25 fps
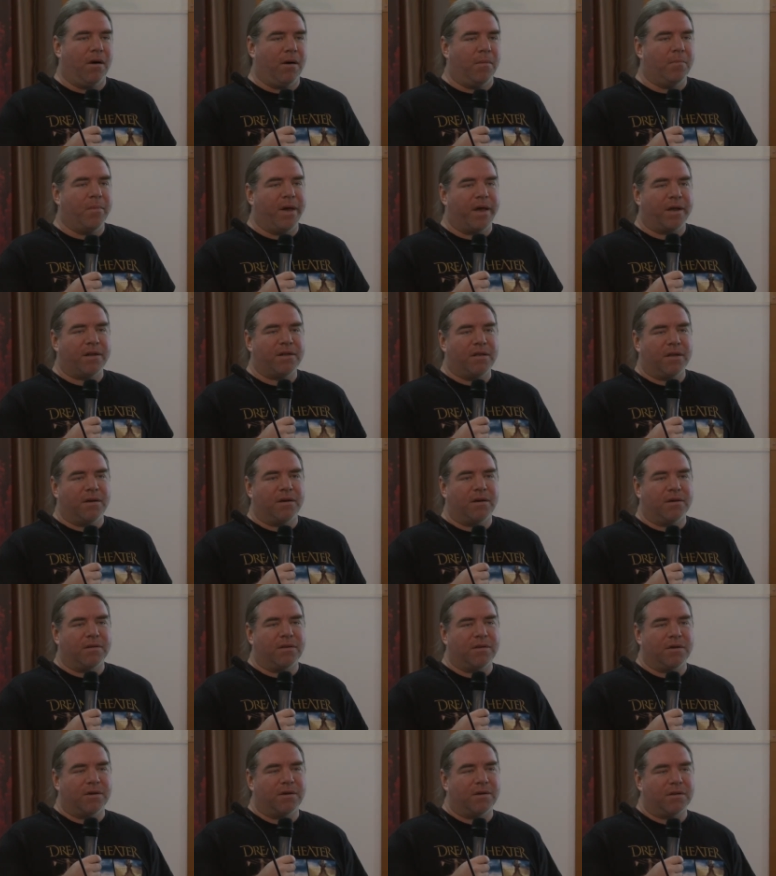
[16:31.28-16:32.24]
make
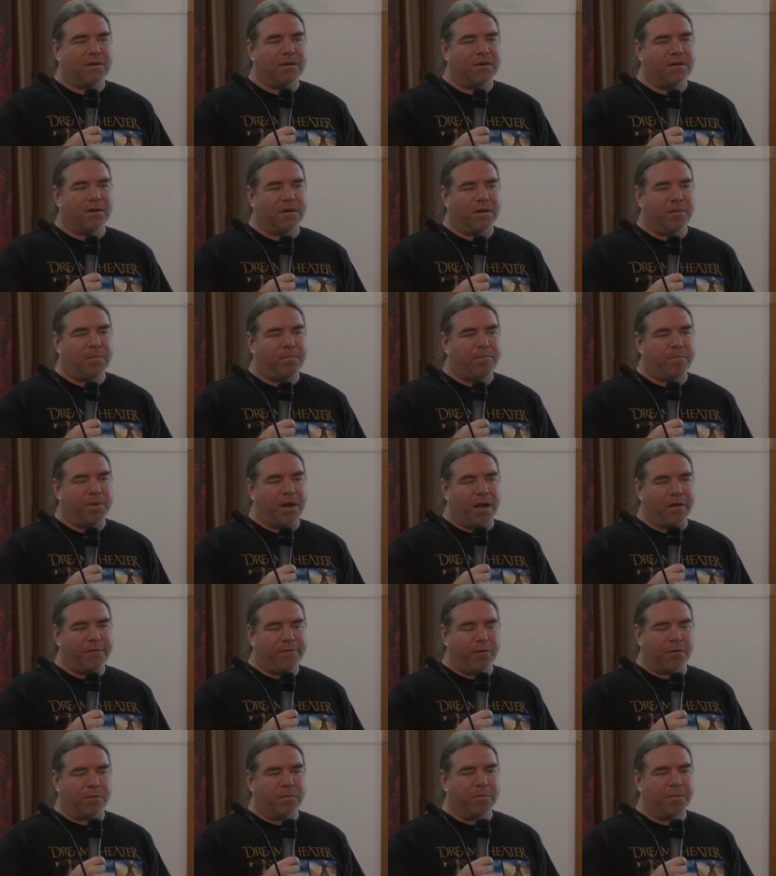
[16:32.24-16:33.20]
the
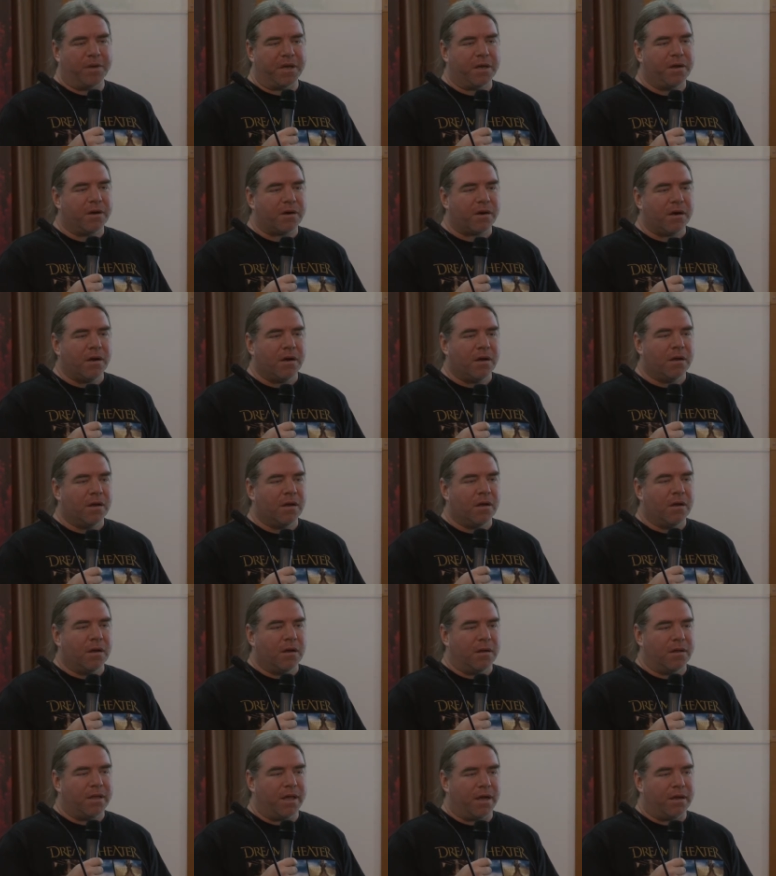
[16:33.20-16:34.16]
platform bigger,
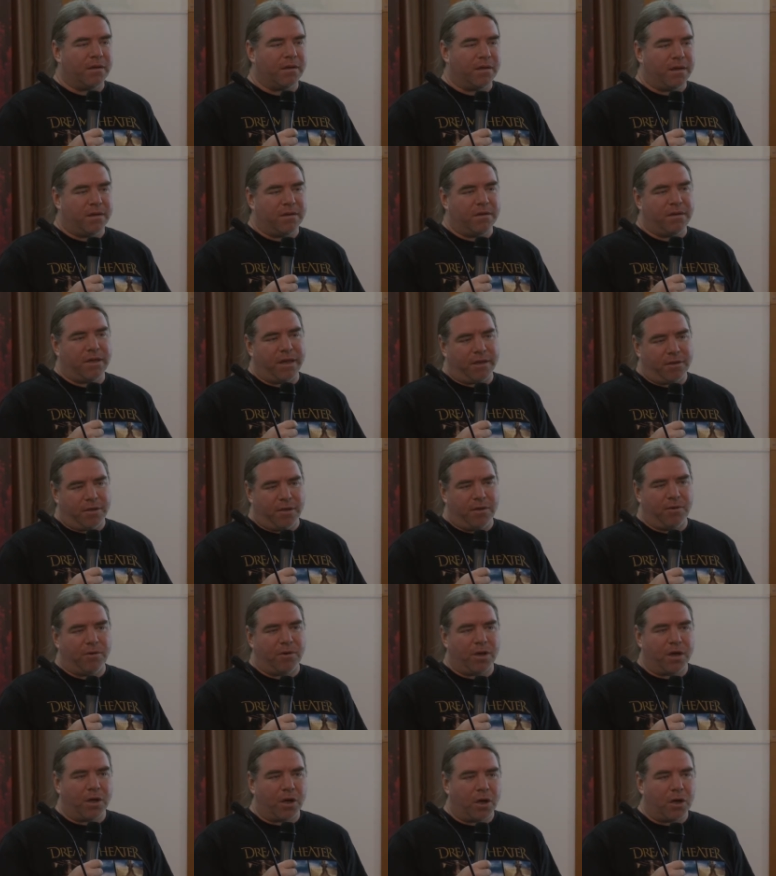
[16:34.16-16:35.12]
then that
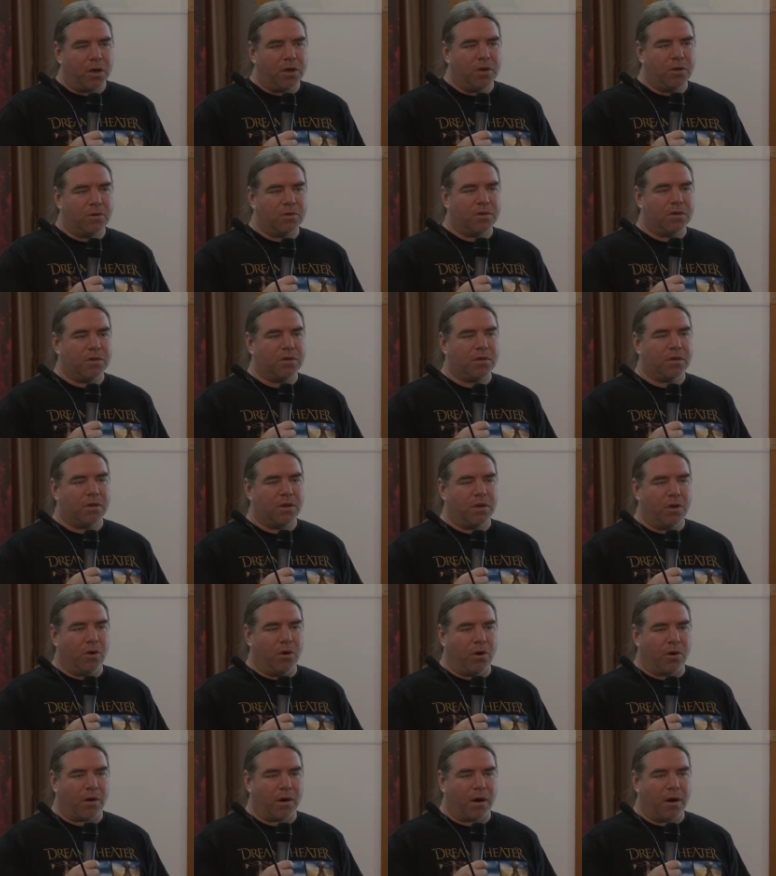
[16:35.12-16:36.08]
you include
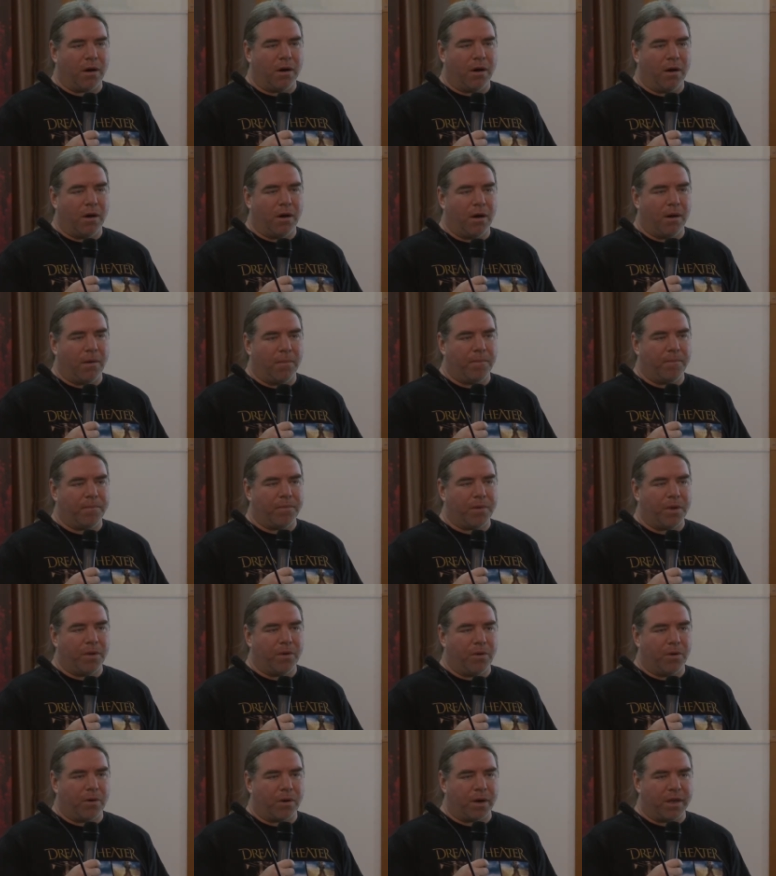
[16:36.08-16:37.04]
your
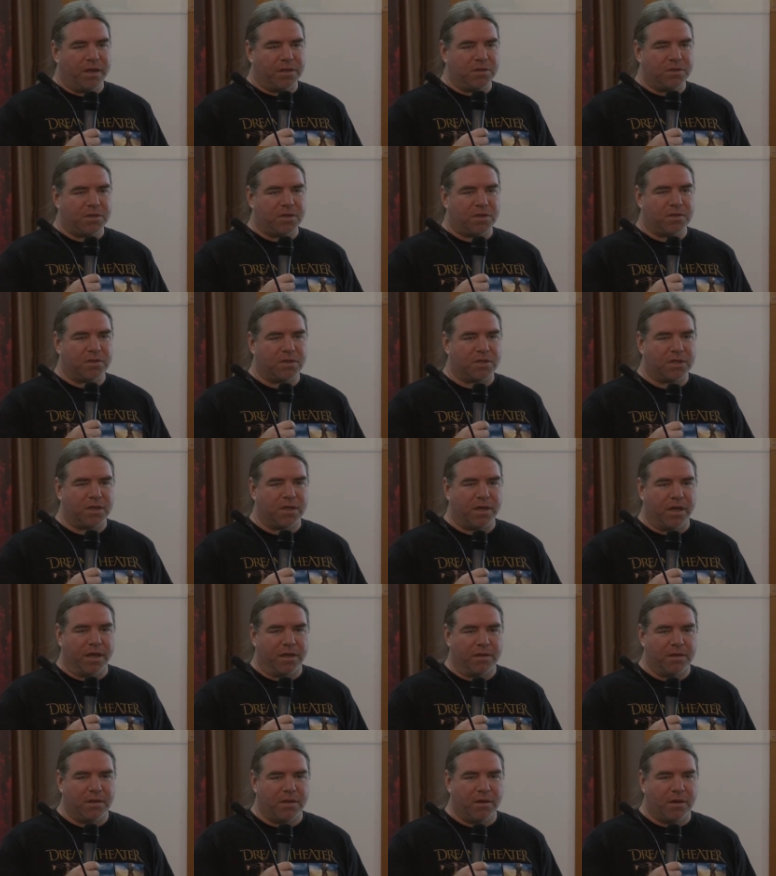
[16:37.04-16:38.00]
instance
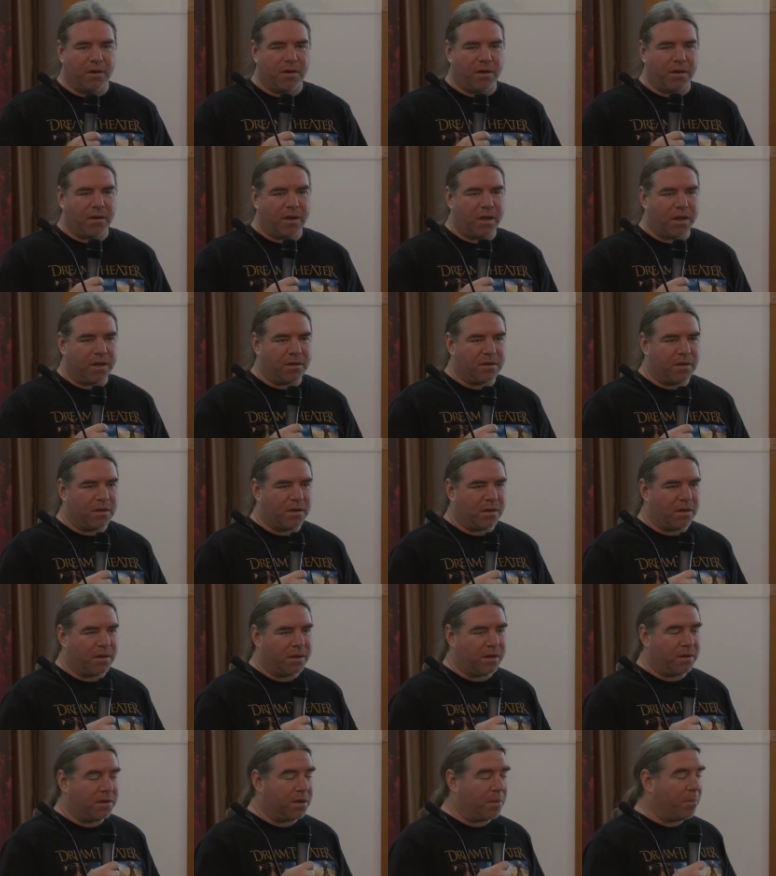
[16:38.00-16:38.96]
in
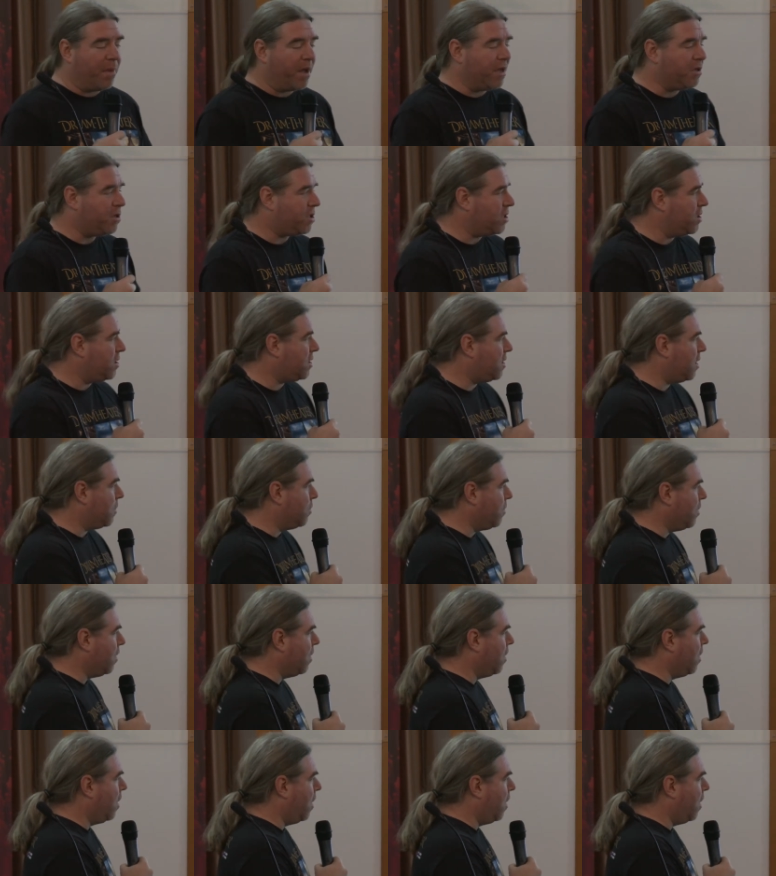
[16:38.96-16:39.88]
the main system.